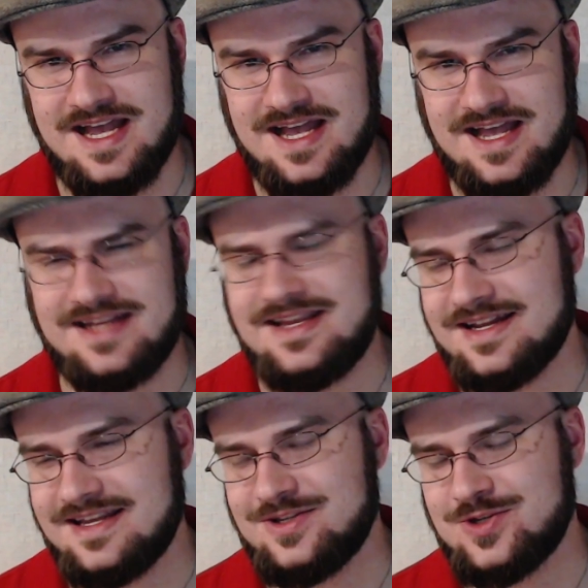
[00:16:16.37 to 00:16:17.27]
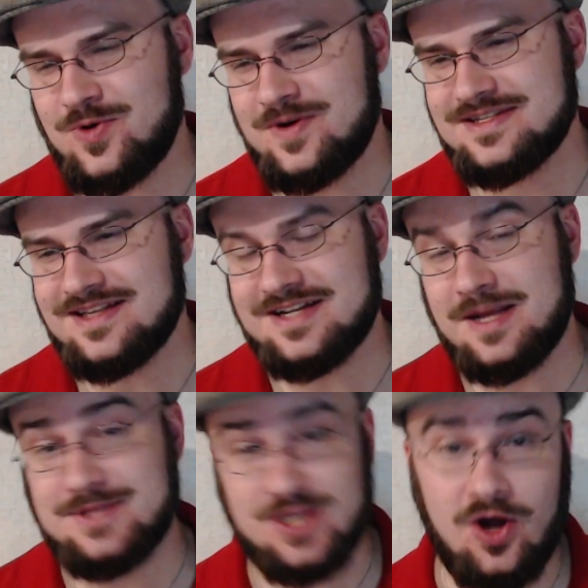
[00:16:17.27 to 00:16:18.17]
And yet, in stories, a lot of
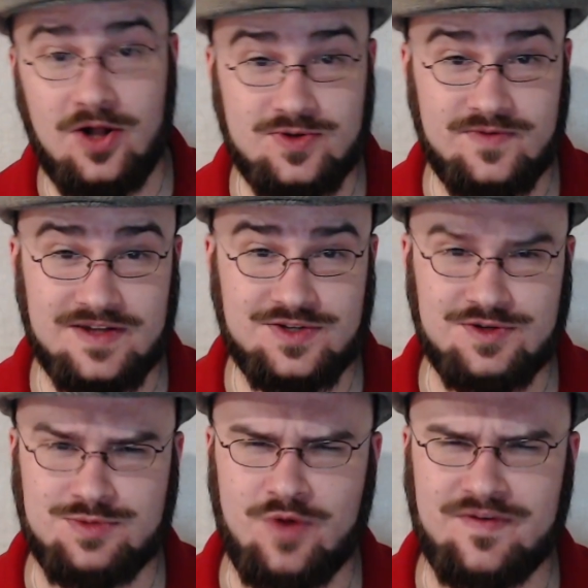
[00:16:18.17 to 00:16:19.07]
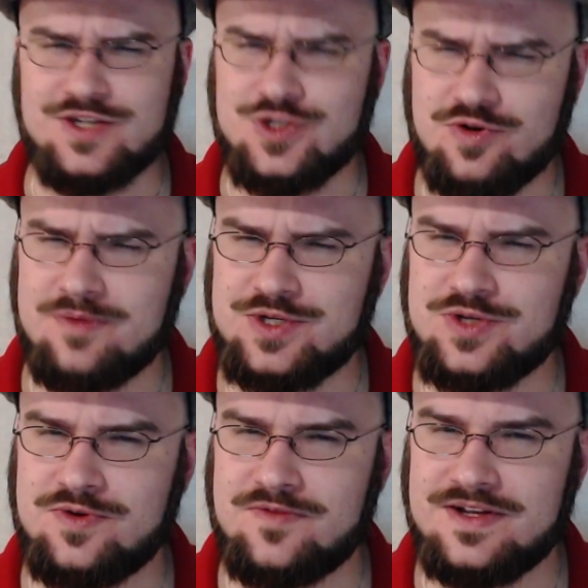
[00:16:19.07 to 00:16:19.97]
times the call to adventure is more of a conscription
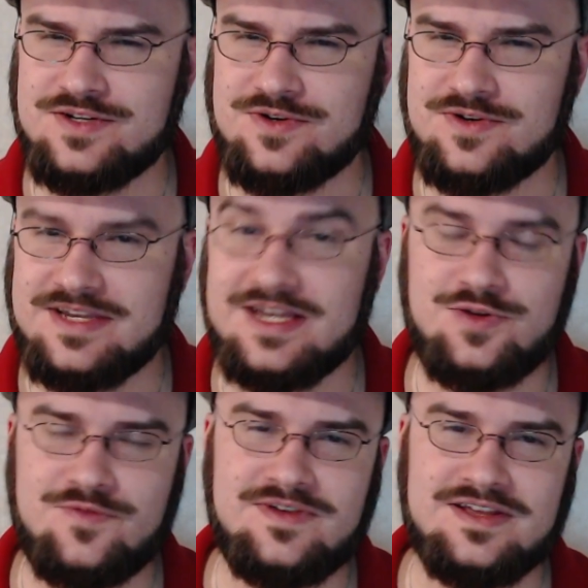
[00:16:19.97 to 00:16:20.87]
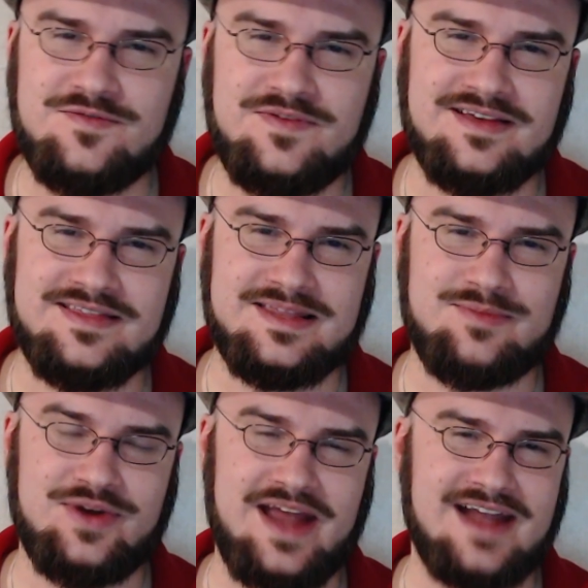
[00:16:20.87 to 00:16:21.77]
to adventure. Again, you get the feeling that the
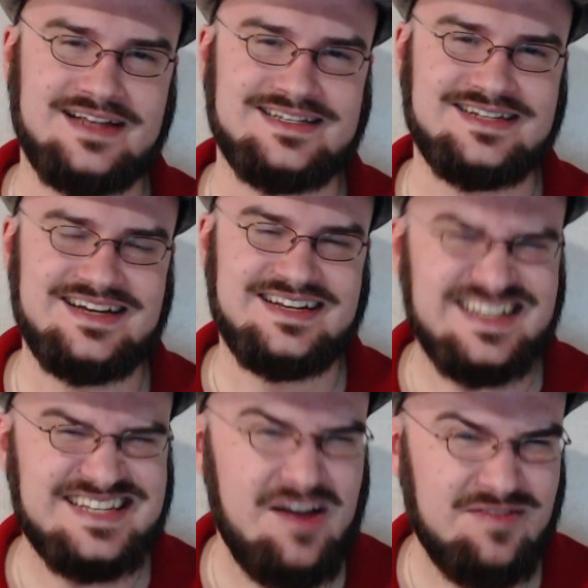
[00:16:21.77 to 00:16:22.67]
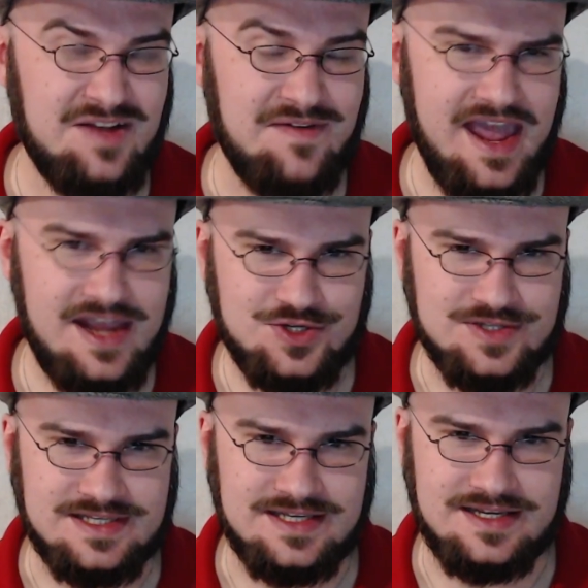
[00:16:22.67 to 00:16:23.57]
protagonist doesn't have a lot of
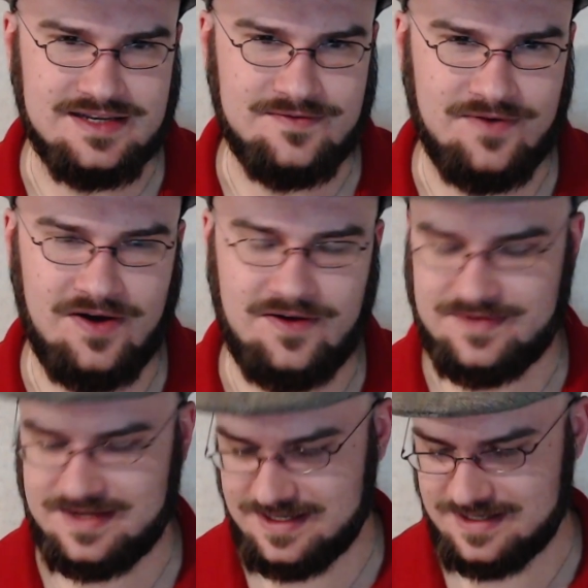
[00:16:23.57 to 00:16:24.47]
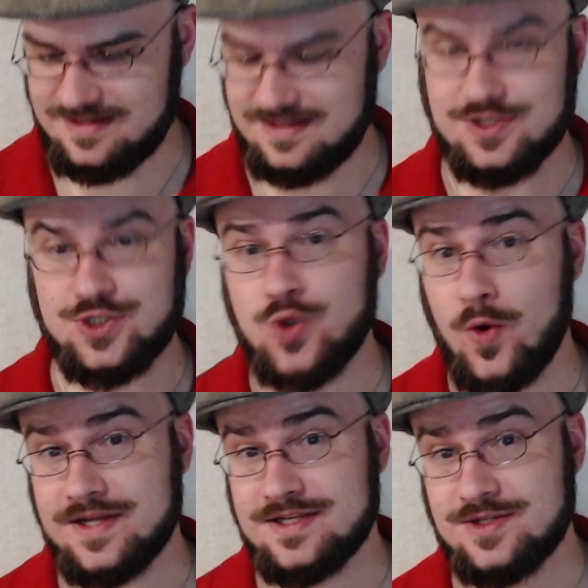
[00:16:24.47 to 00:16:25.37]
agency involved in this
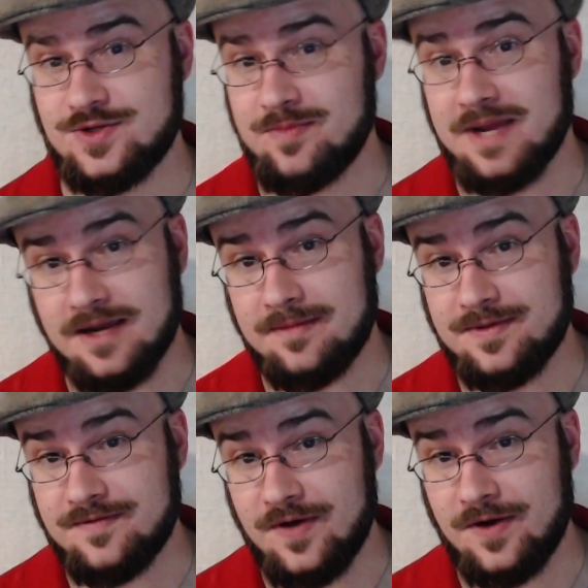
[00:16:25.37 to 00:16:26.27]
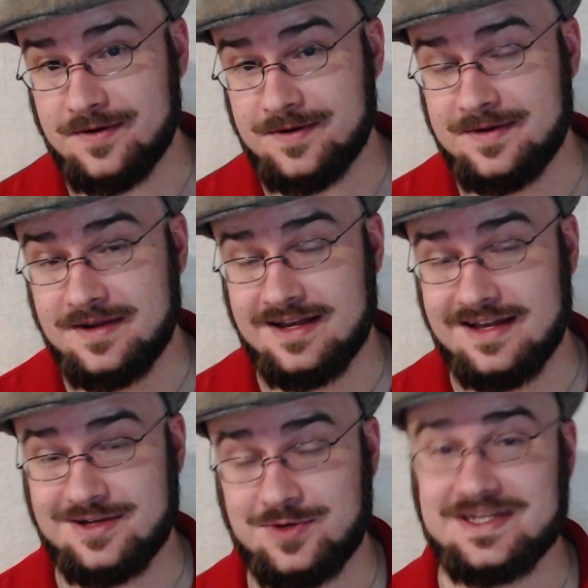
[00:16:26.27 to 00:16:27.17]
choice to pick up the phone
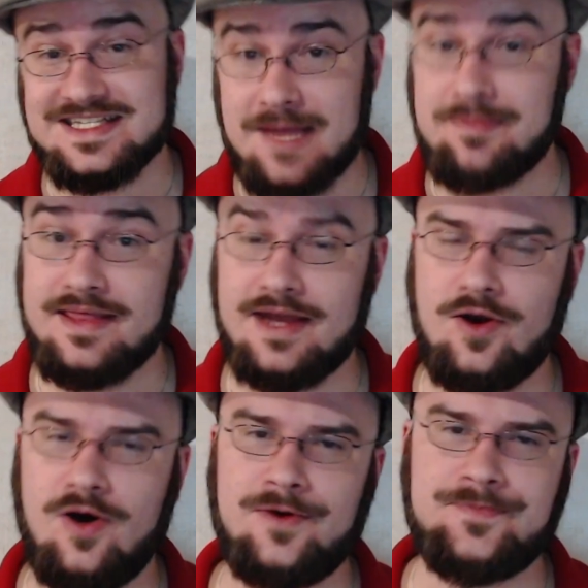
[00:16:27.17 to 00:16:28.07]
and to accept that call.